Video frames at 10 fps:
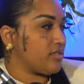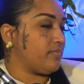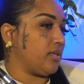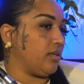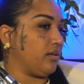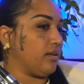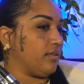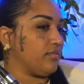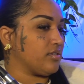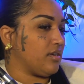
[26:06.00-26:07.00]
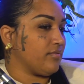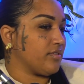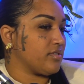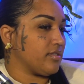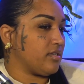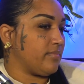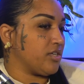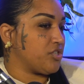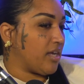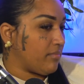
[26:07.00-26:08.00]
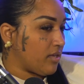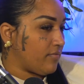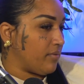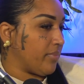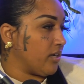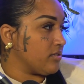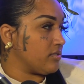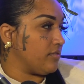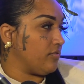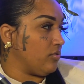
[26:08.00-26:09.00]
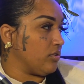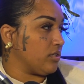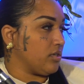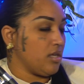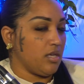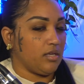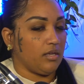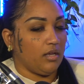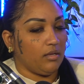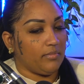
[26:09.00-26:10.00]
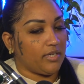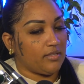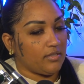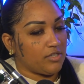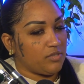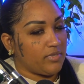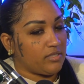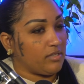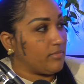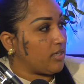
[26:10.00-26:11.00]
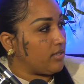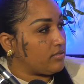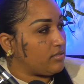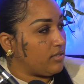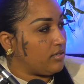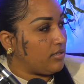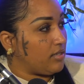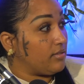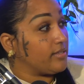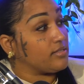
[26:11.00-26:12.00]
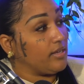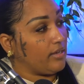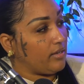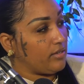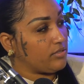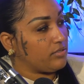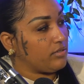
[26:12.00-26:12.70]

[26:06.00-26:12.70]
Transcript: to be I don't think there's anything to be ashamed of, embarrassed of, or anything that should be stigmatized in this day and age.